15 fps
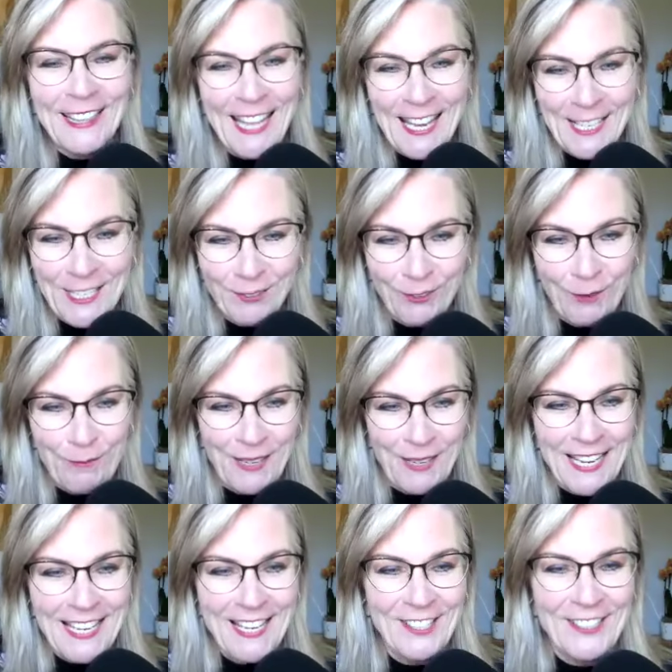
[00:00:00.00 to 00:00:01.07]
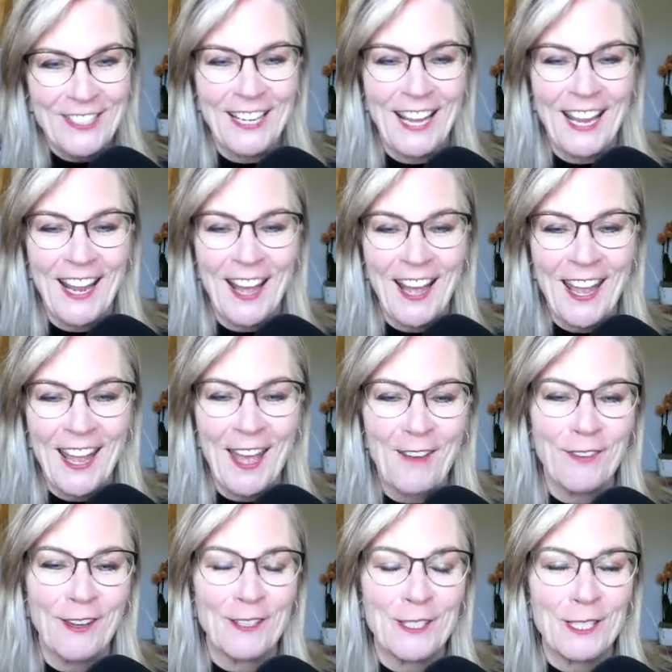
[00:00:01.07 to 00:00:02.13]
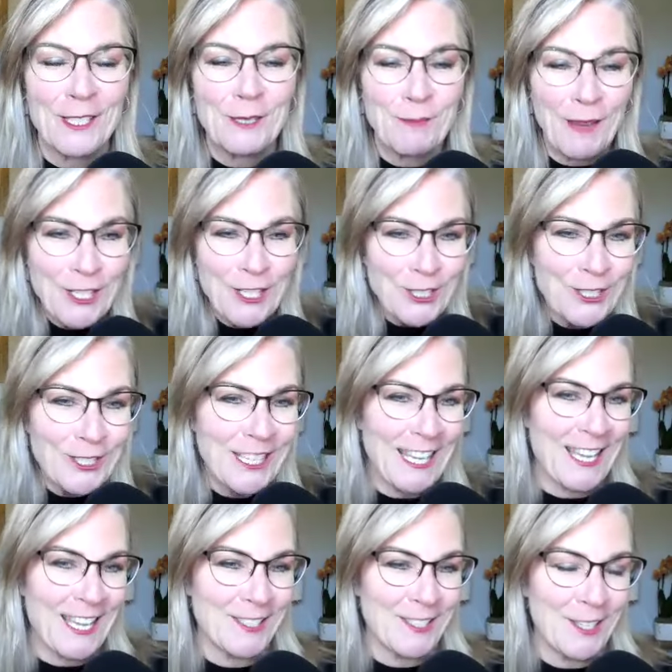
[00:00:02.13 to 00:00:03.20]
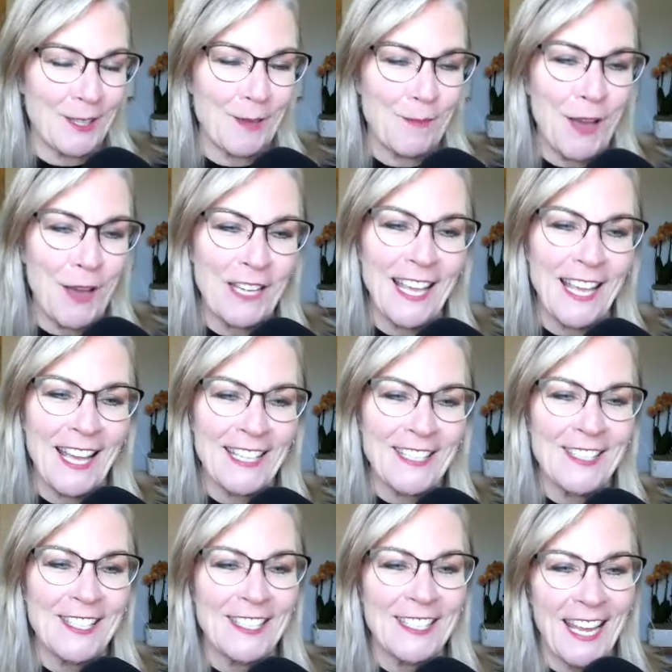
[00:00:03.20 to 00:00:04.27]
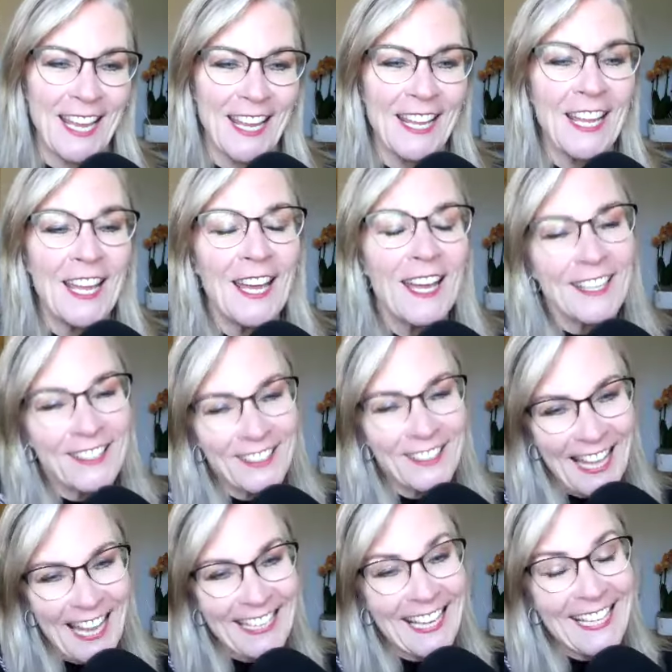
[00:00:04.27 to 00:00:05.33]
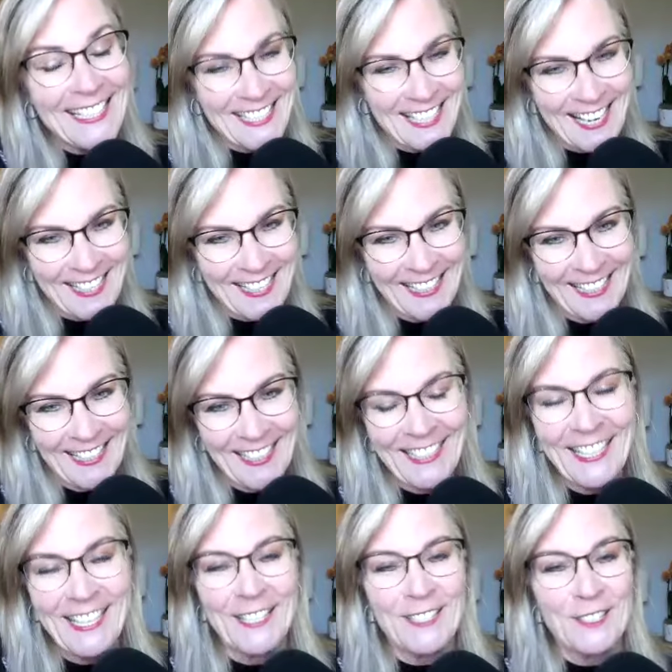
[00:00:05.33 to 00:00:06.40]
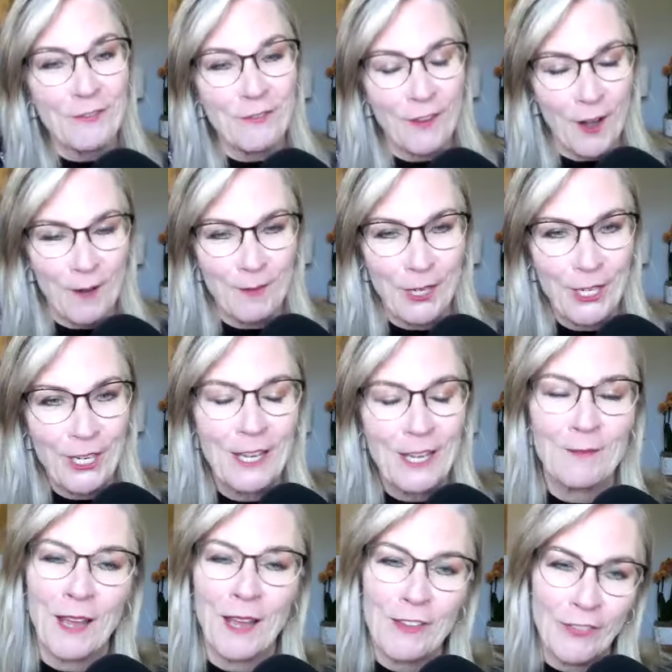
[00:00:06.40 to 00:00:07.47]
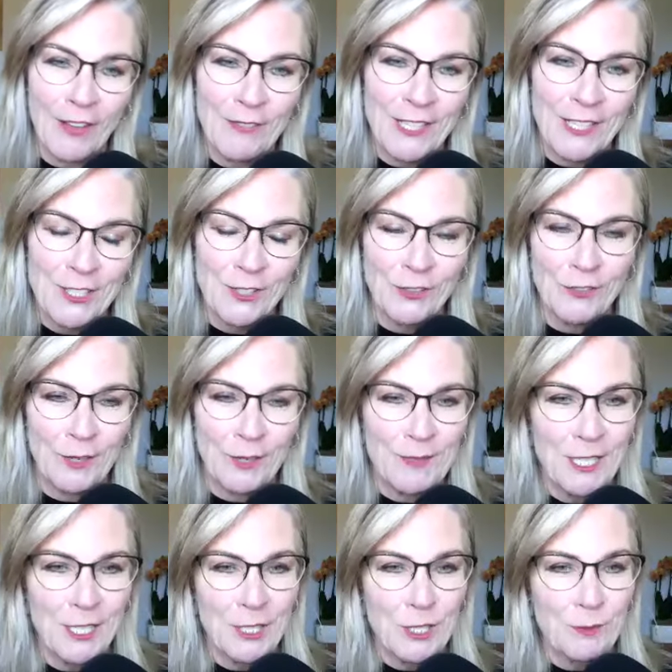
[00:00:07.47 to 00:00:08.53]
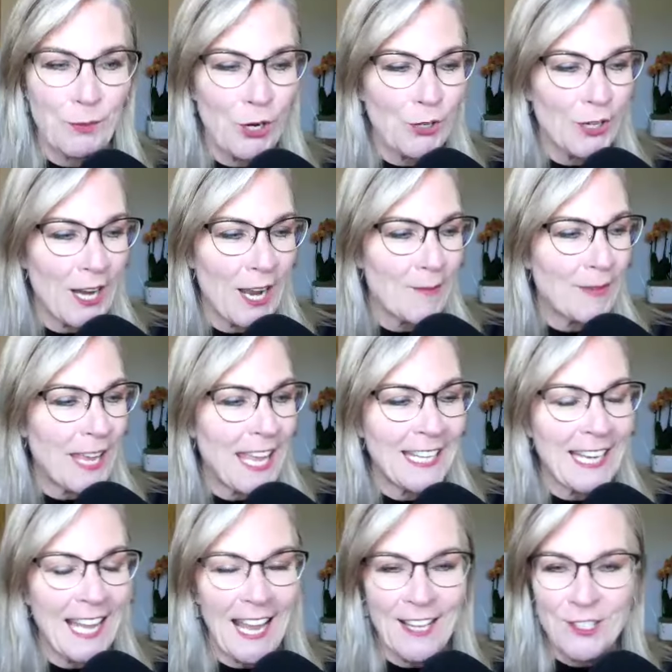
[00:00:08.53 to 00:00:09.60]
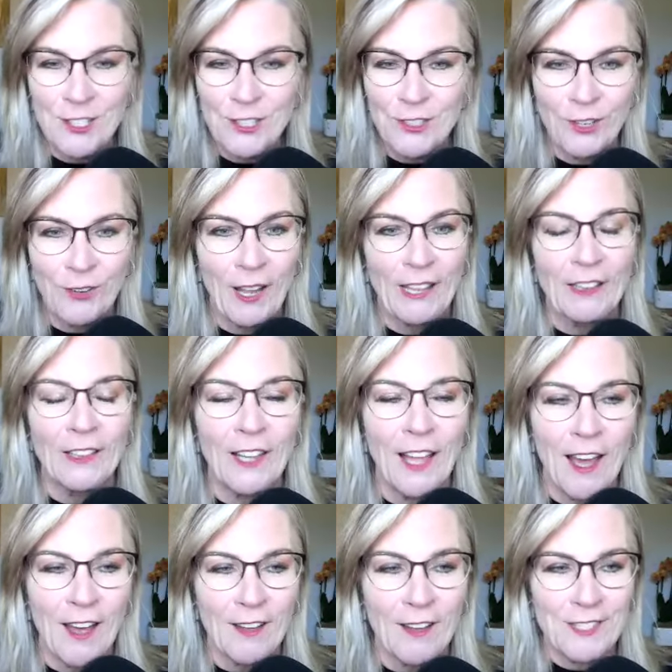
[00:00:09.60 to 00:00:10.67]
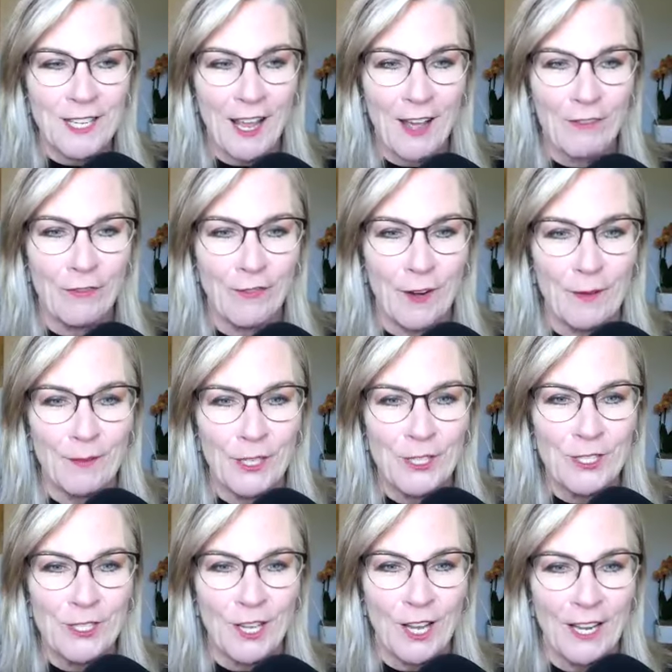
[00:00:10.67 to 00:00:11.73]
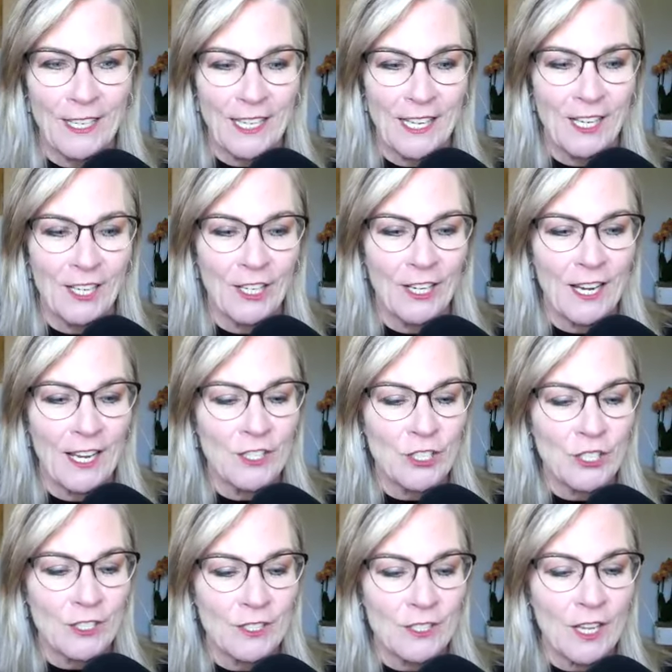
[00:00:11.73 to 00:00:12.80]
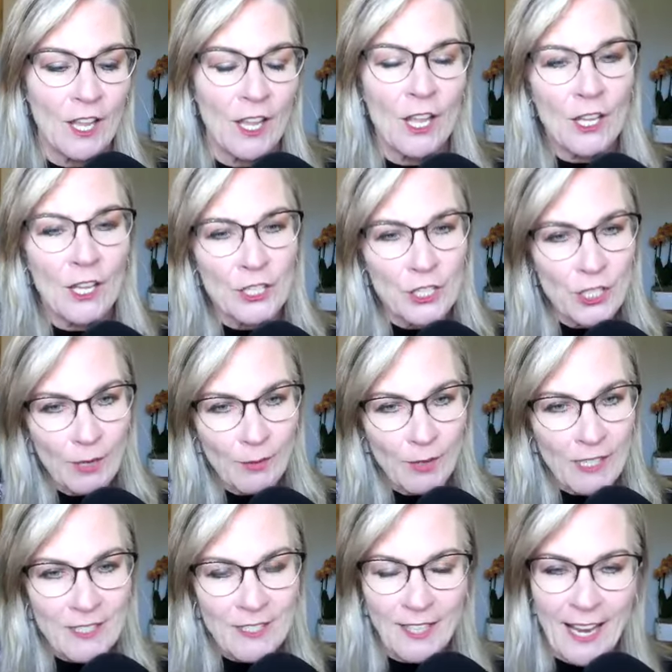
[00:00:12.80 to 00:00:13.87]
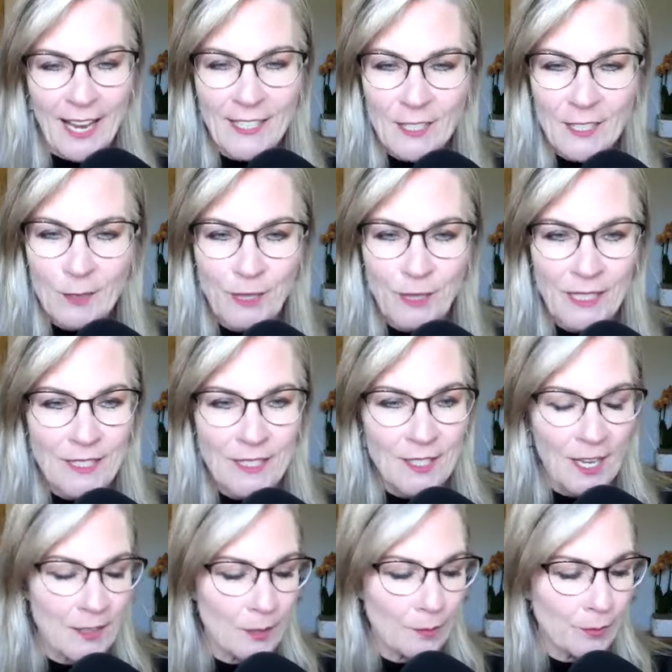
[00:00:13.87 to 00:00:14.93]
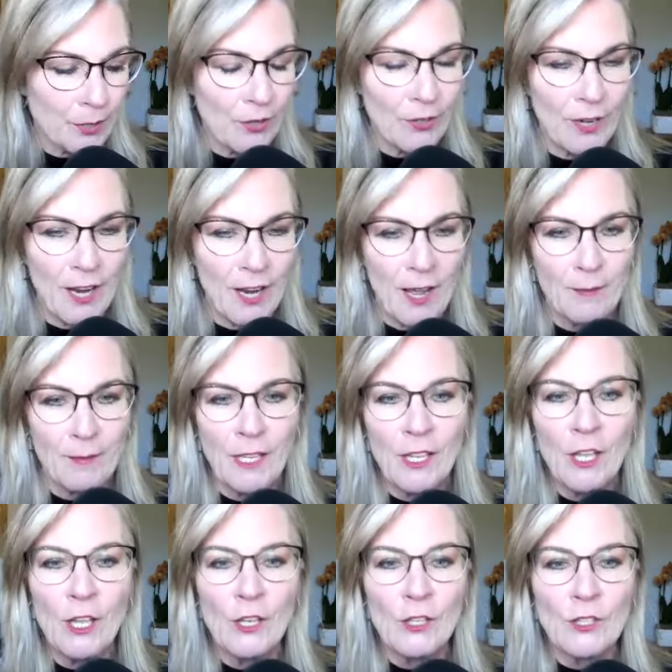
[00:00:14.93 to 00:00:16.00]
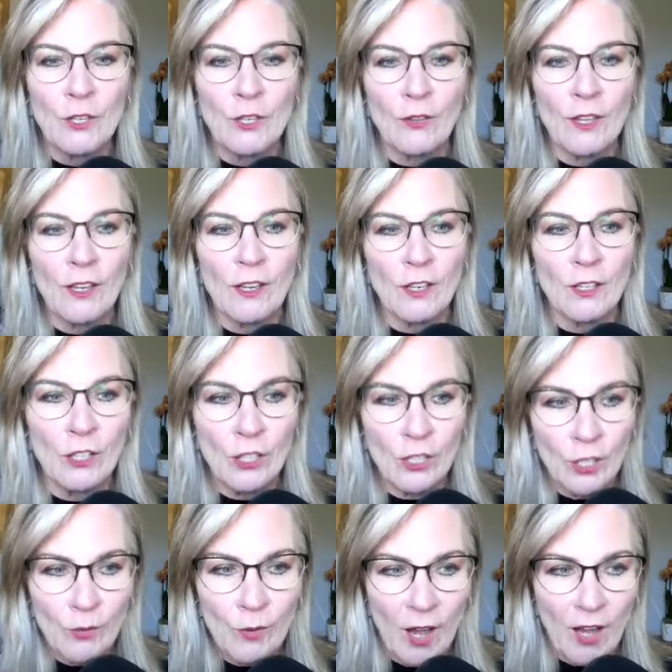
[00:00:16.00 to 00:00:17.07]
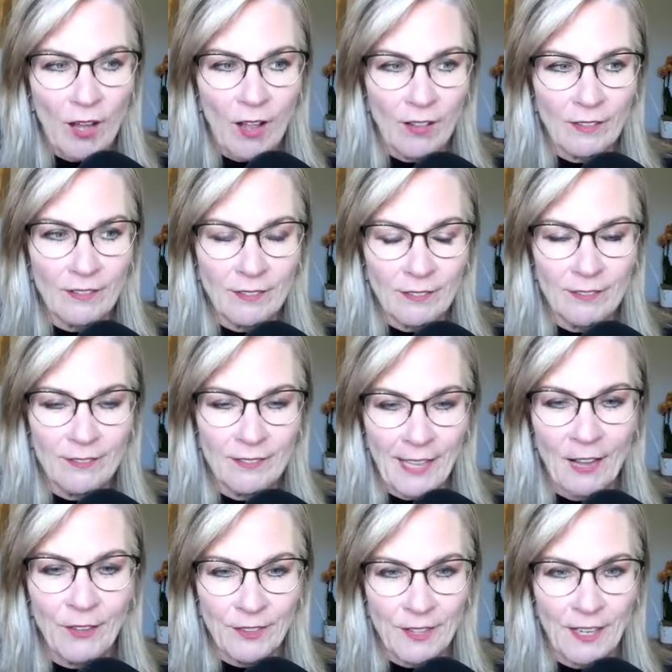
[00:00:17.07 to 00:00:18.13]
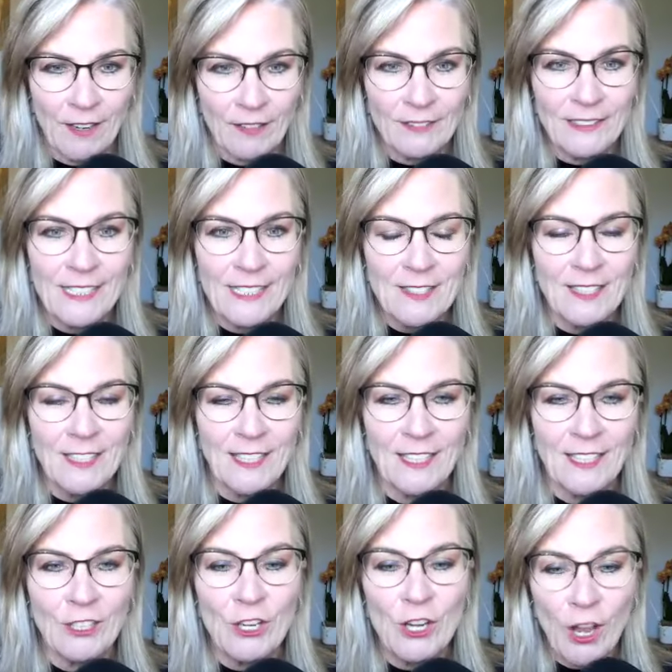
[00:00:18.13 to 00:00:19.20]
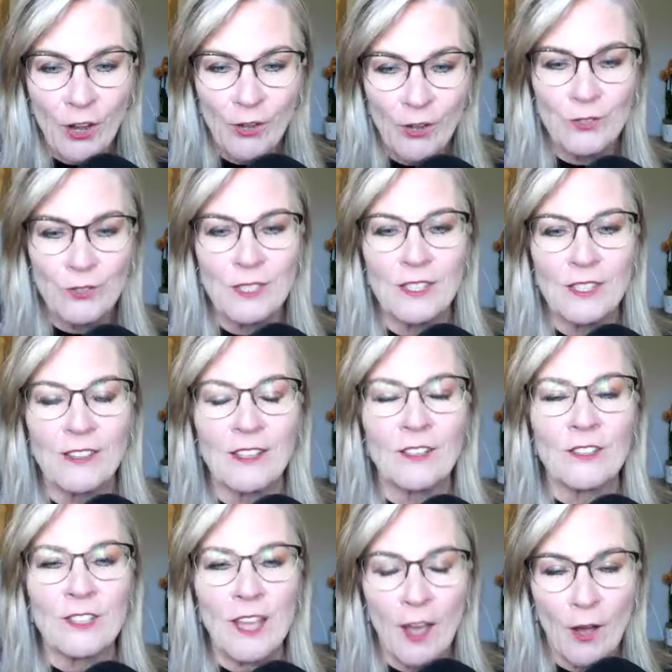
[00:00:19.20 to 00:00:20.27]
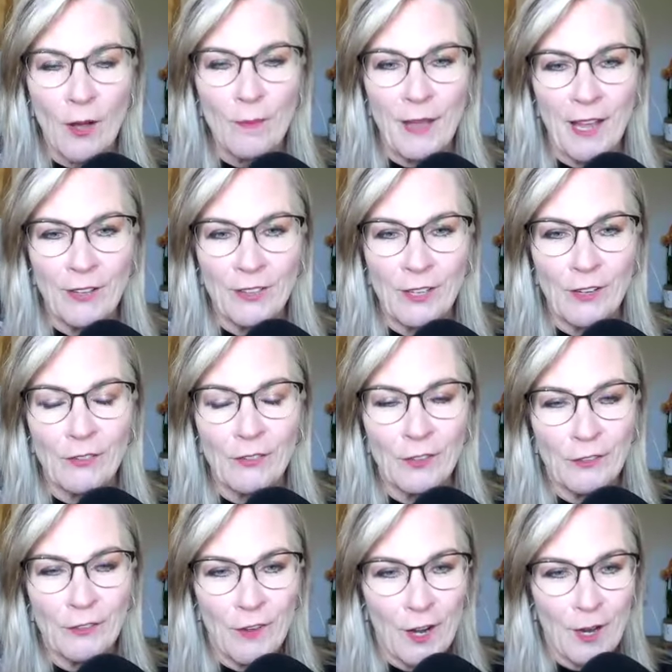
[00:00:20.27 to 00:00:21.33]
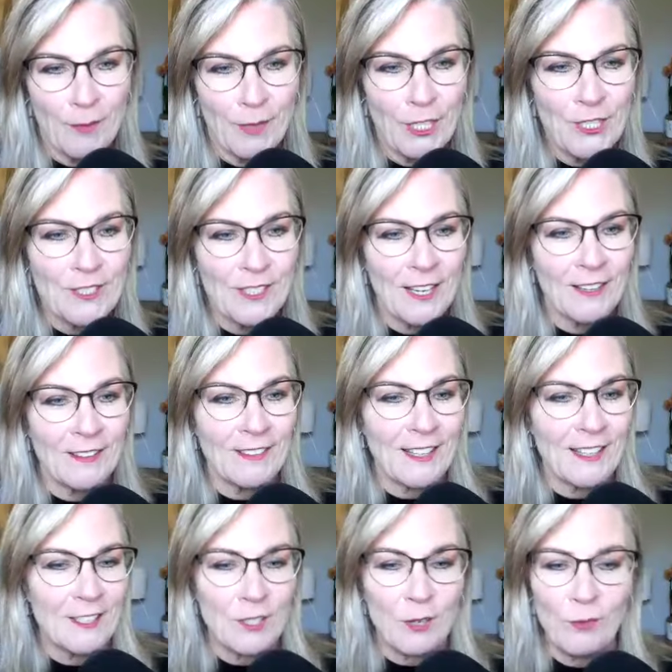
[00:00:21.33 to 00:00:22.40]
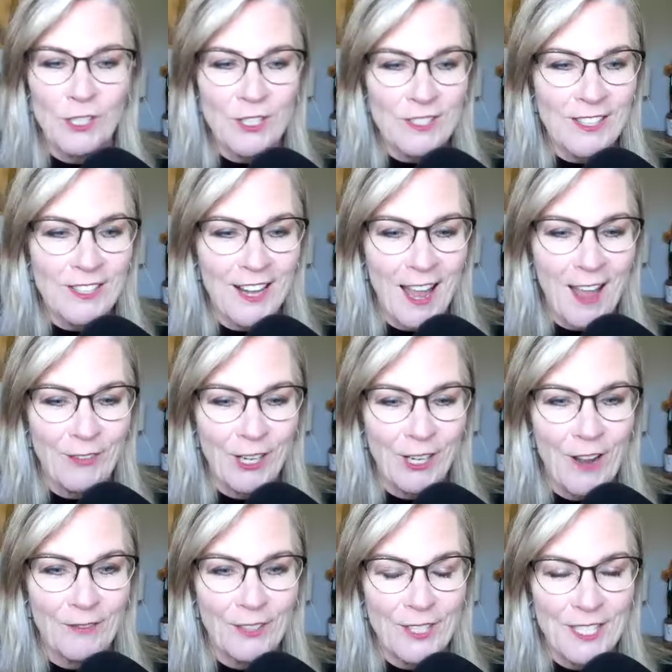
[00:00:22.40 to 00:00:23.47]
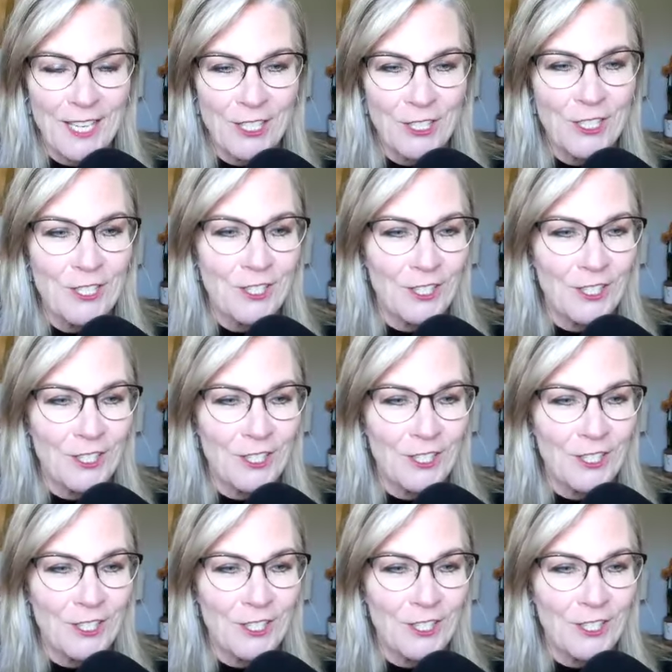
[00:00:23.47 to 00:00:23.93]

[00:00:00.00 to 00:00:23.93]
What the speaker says: Thanks for being here today. I have a special guest on the podcast today. Glenna Dunnigan is a farmer in my 5X Your Farm Sales program. And as you know, I love to have farmers on here and just share what it's like to be inside the program so that you all out there listening knows that there's help out there for farmers. And so we're just going to have a conversation.